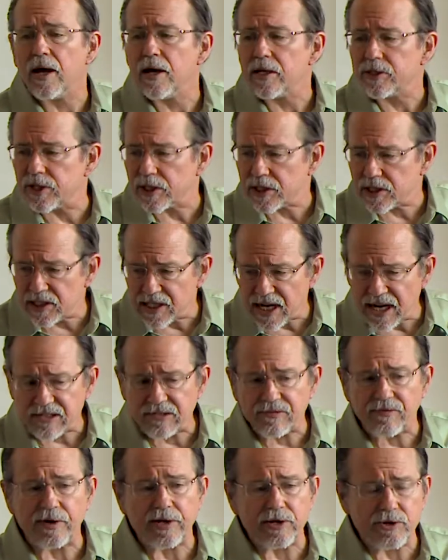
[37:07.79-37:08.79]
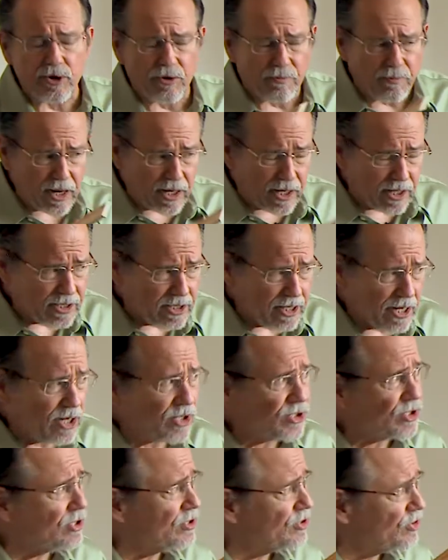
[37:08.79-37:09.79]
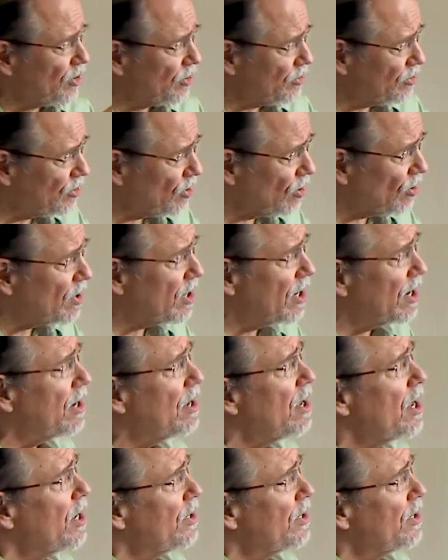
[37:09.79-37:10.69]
successfully in your meditations, your yoga,